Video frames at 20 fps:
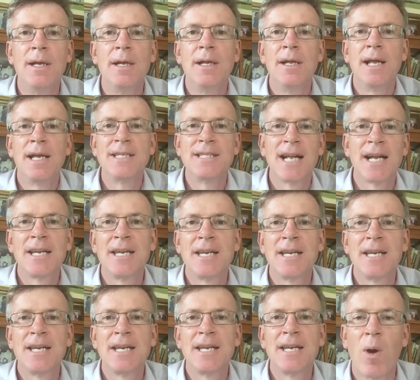exactly
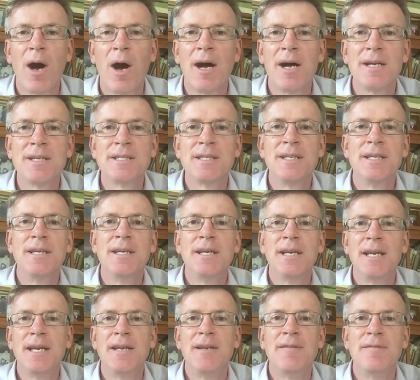as it was
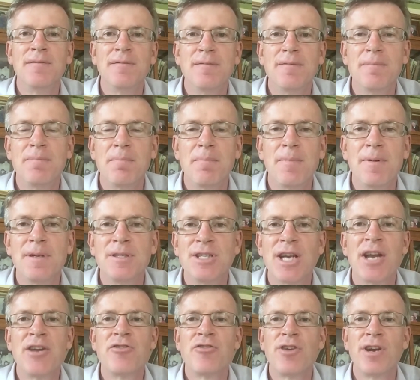in
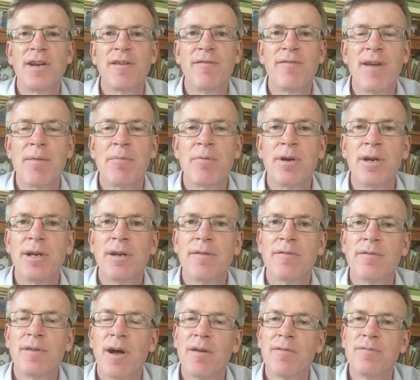January and February of
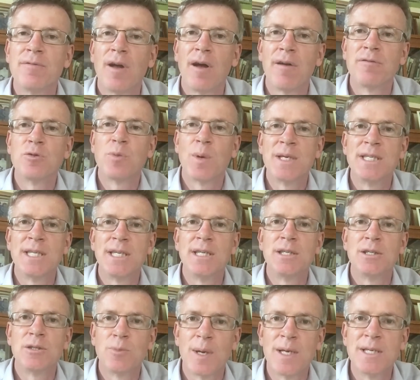
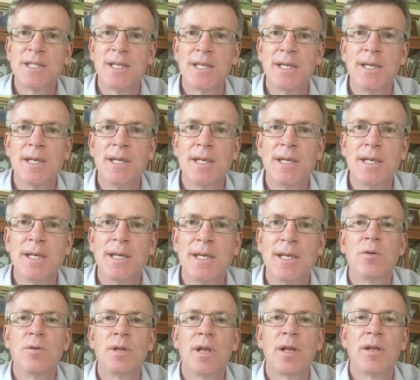2020,
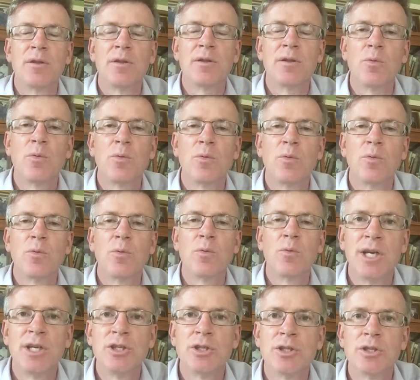that there will be
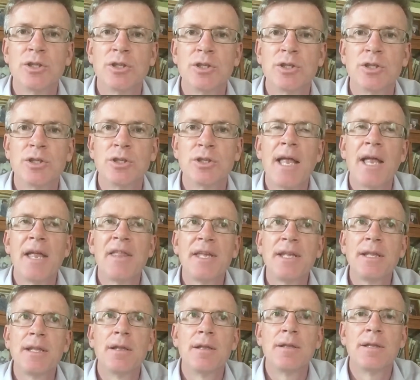changes. And I
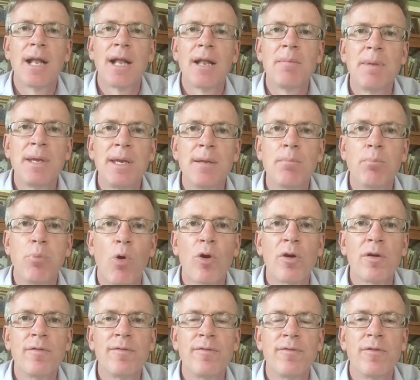think that'll be
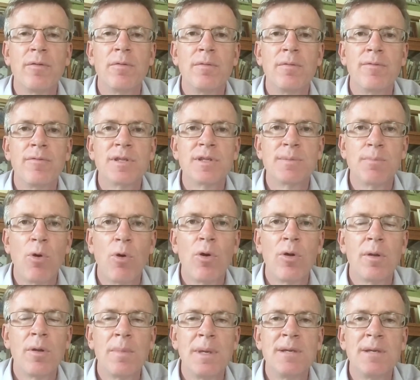important for
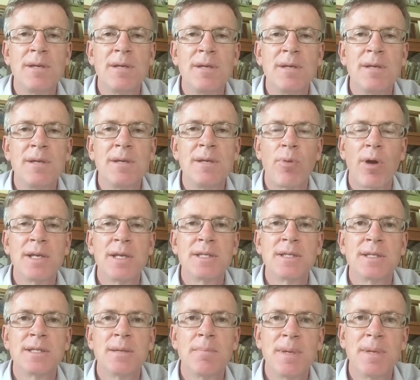small and medium-sized
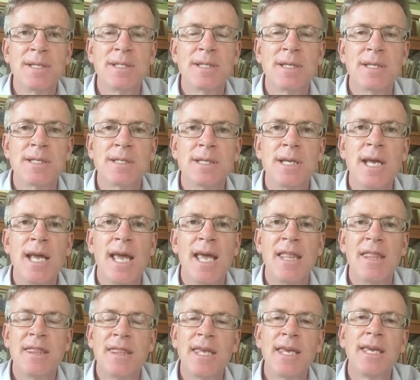enterprises and business
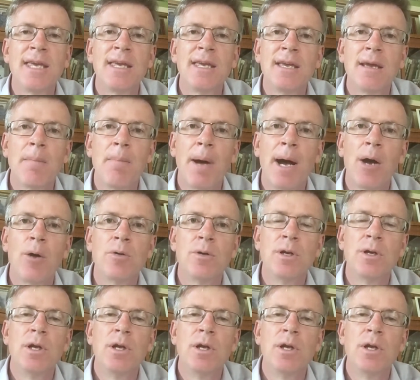in thinking about